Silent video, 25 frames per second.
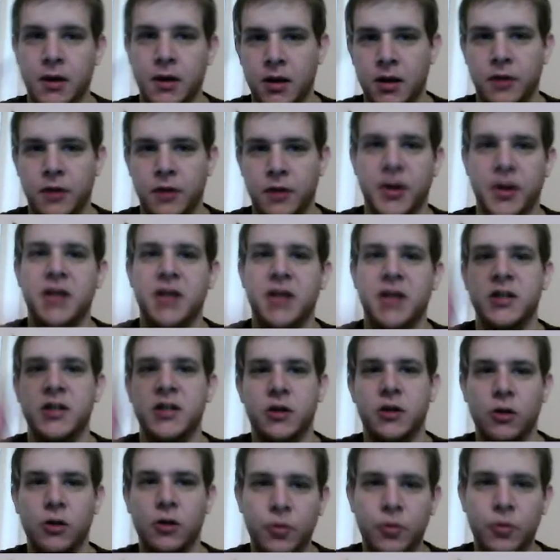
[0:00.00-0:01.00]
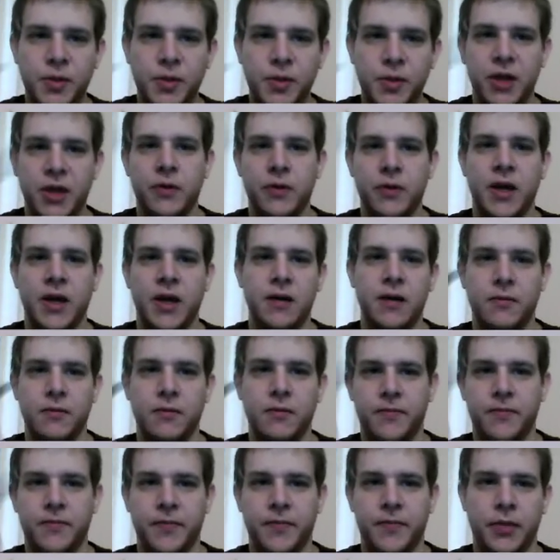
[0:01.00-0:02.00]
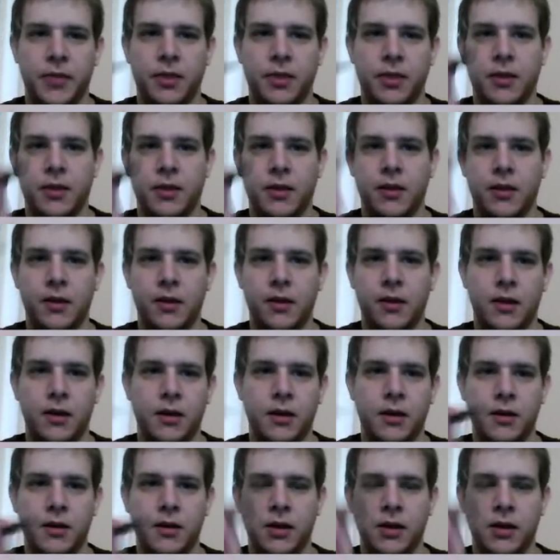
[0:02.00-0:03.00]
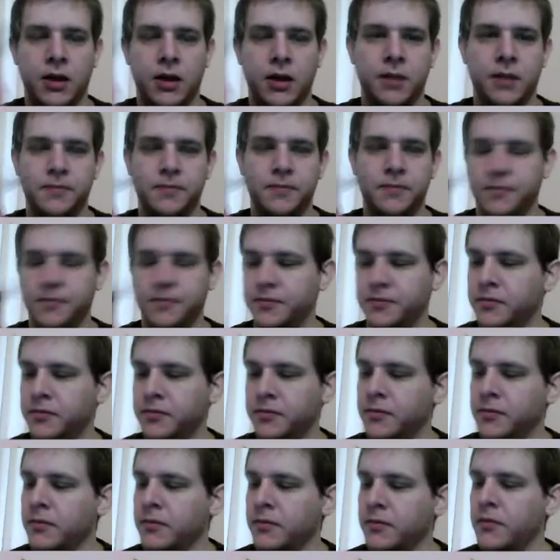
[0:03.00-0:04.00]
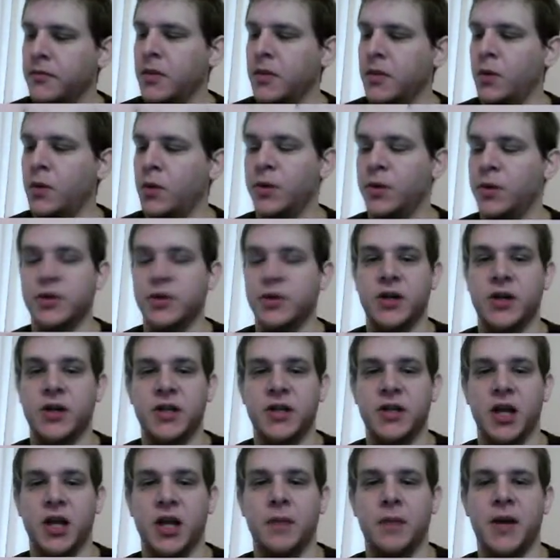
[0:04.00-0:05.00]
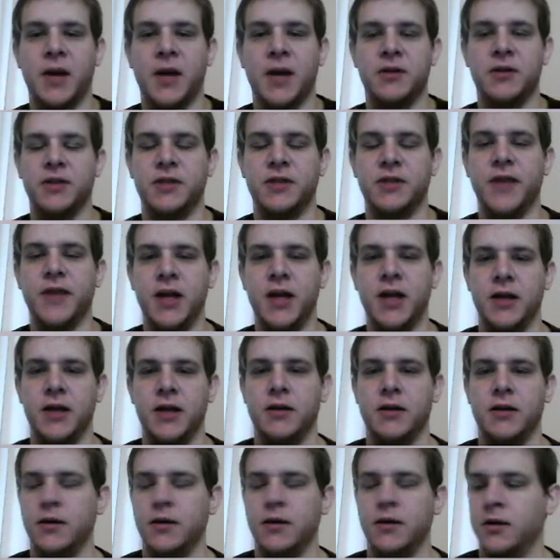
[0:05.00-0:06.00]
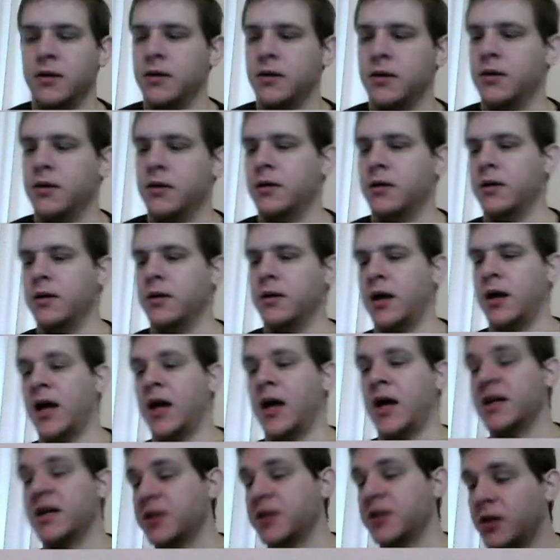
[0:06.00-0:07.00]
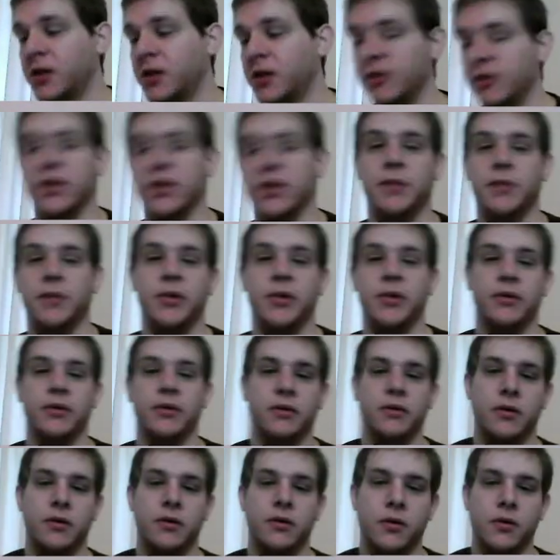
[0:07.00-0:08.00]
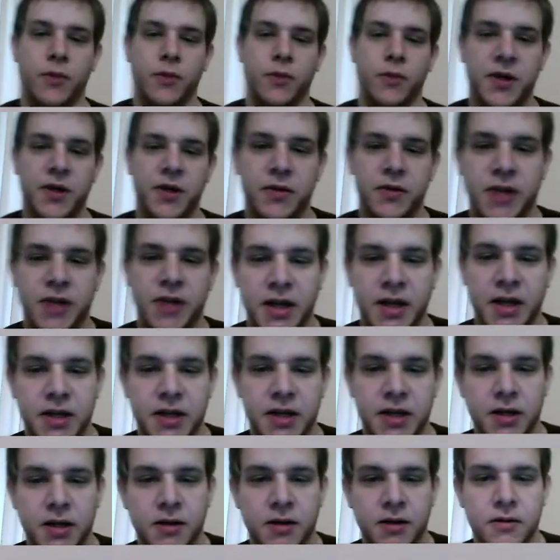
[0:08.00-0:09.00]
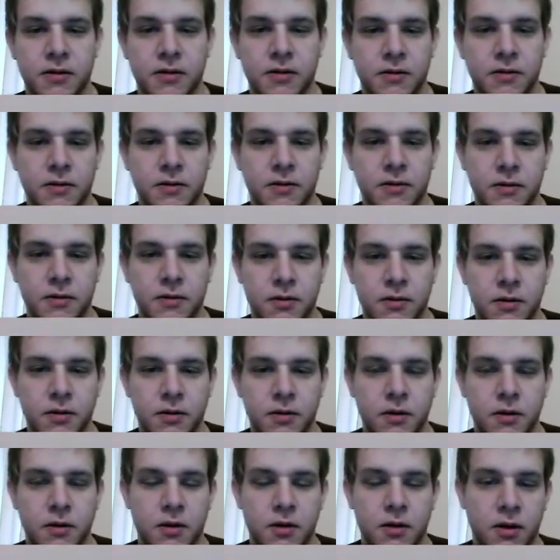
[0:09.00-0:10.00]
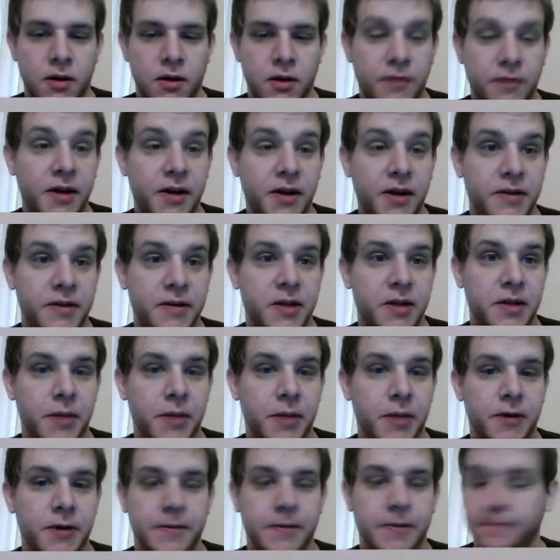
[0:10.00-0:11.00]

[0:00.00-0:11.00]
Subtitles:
right? Because the loop that you get when you start taking powers of a has to close up when you take the 5nth power.